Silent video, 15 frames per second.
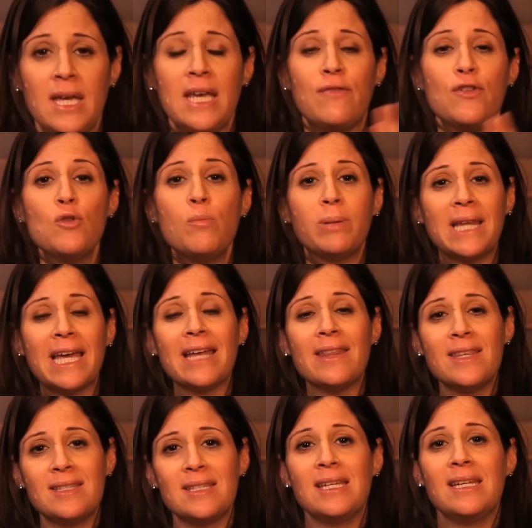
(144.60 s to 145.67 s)
If you plant
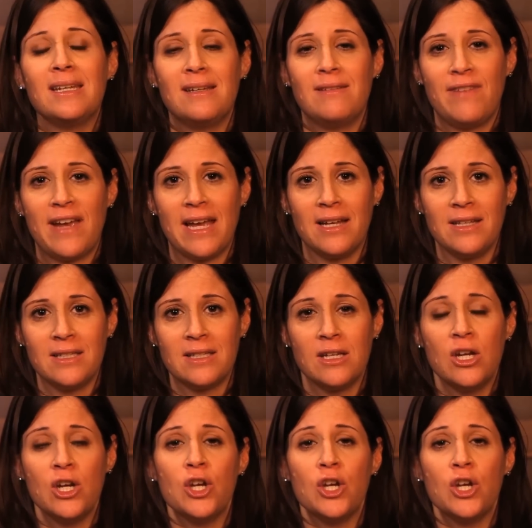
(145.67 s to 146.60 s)
the seed in advance,